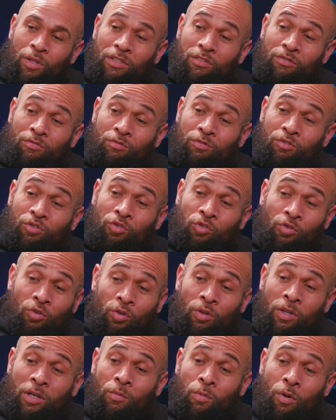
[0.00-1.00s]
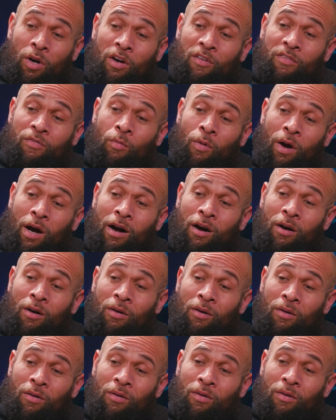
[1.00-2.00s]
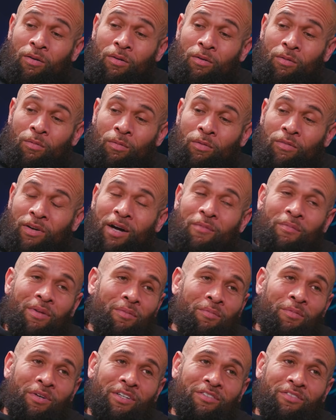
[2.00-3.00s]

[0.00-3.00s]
that's truly worthwhile without being